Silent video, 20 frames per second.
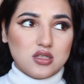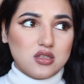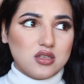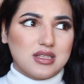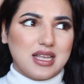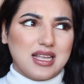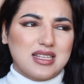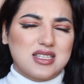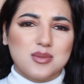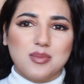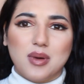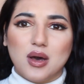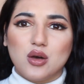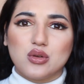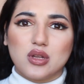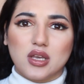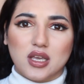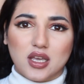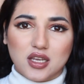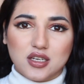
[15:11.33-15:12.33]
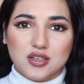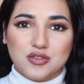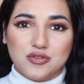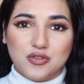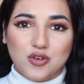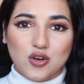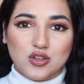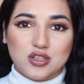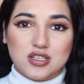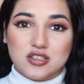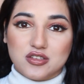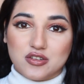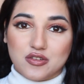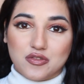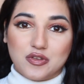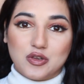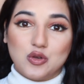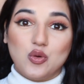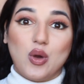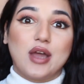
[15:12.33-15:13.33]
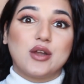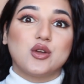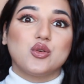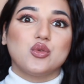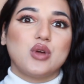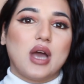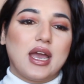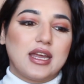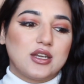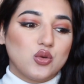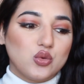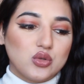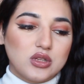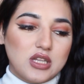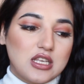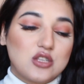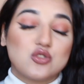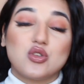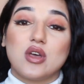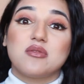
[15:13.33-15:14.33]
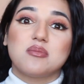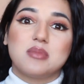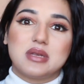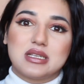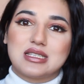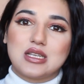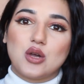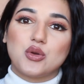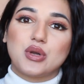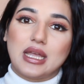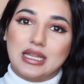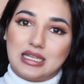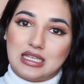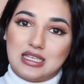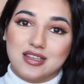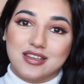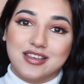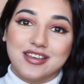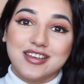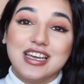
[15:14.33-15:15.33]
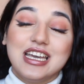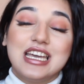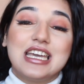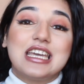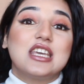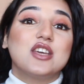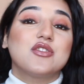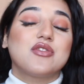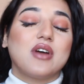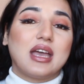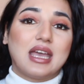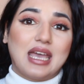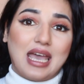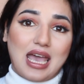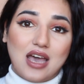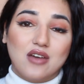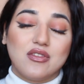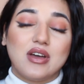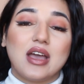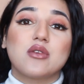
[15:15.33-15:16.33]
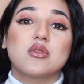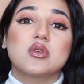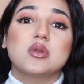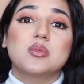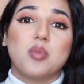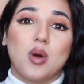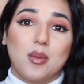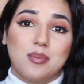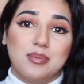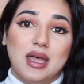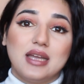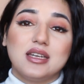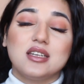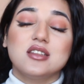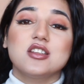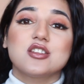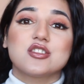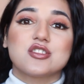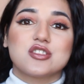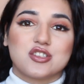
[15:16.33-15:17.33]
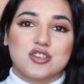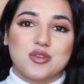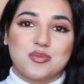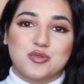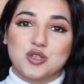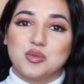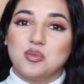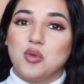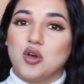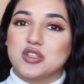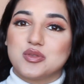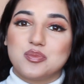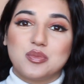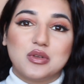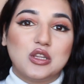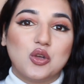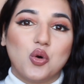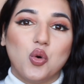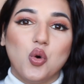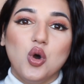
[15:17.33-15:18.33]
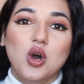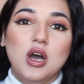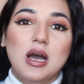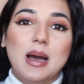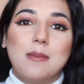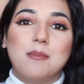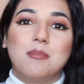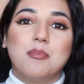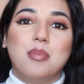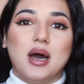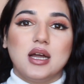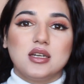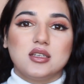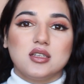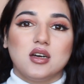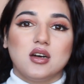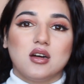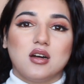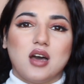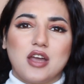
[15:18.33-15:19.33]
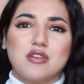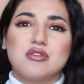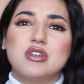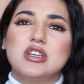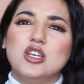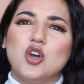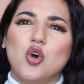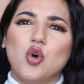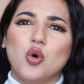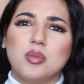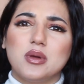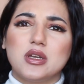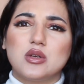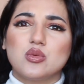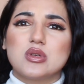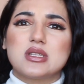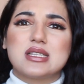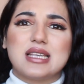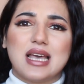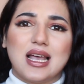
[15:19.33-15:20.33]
So that's about it for this review. I don't think so I've missed out anything. If I have, I will pop that in the description box below, but I really hope it was